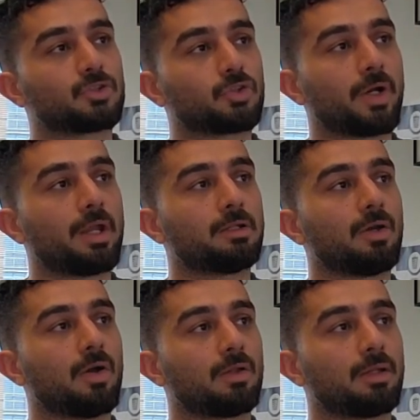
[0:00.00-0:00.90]
trained
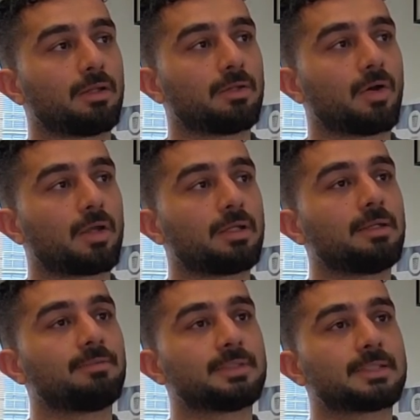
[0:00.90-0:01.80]
on the
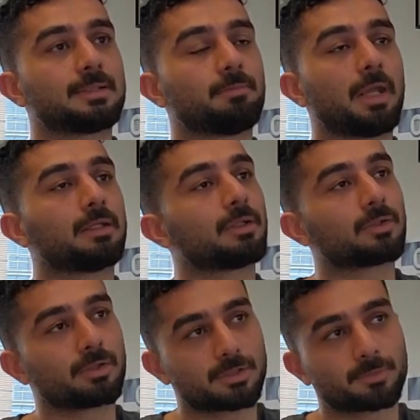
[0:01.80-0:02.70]
naive estimator
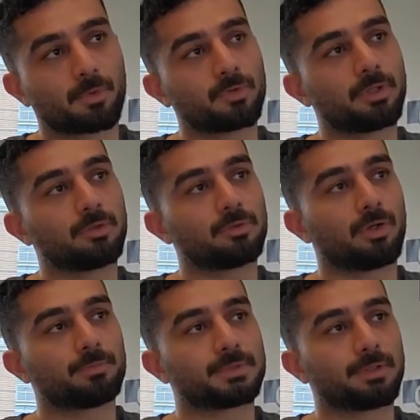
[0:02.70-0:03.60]
corresponding to
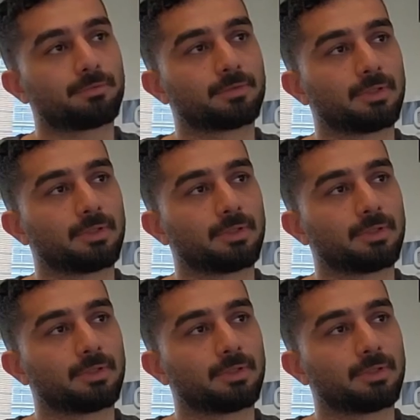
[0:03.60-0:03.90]
observed